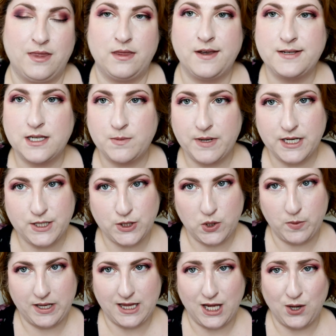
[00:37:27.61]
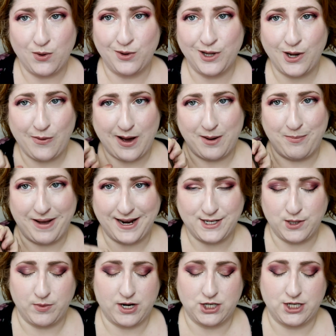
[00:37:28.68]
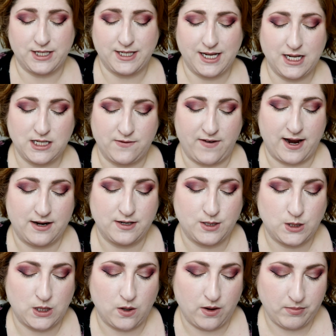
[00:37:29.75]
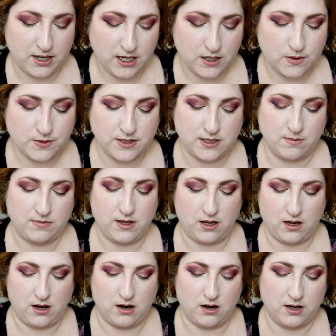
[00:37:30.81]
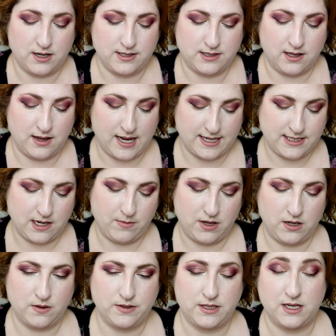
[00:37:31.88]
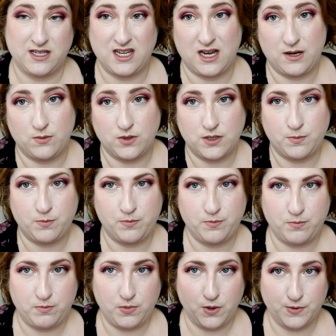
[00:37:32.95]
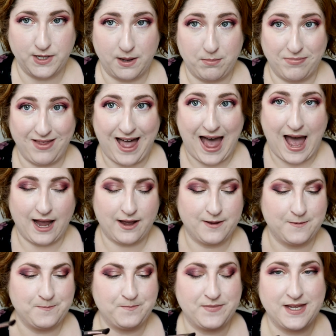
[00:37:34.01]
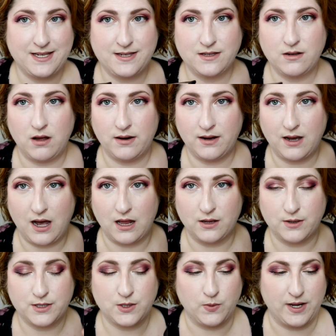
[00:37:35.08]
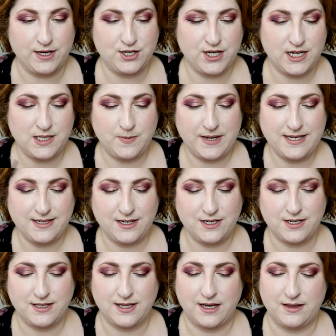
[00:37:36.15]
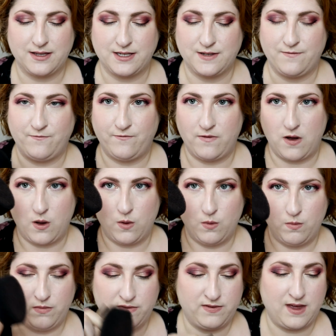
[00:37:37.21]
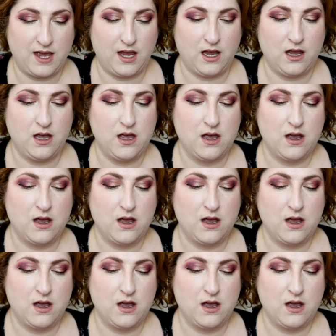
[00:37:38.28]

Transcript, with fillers: This is me assuming that you only go out and buy two brushes. It's fine. So I'm gonna use something here because the last time I used this, I was using black. This is called a color switch. It's basically just like this foam thing